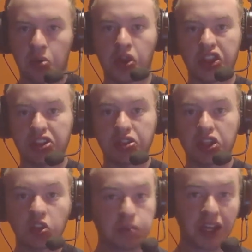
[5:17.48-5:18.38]
With
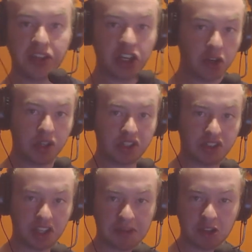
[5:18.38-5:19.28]
this plan though,
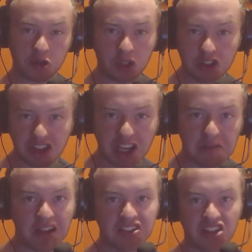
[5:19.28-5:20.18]
it's about 22
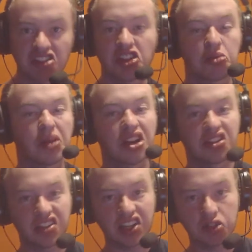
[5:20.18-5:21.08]
gigabytes that they
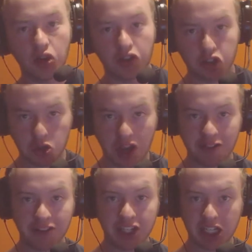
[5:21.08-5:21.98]
demonetize you over
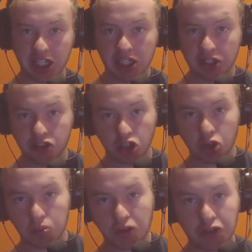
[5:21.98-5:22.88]
traffic.
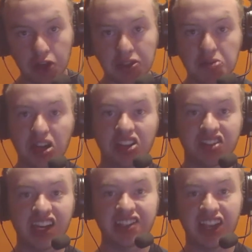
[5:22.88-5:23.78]
So before I'm
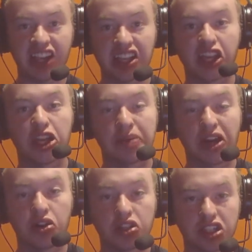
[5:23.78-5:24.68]
demonetized, I can get
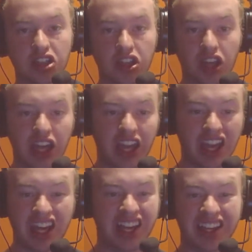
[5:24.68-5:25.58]
about
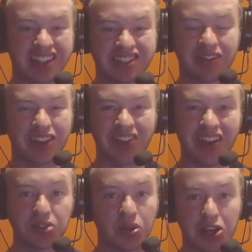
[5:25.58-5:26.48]

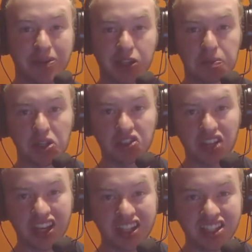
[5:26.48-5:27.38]
75 to 100 megas per
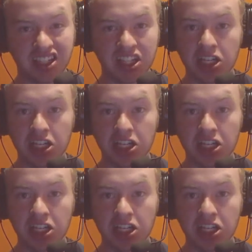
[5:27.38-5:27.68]
second.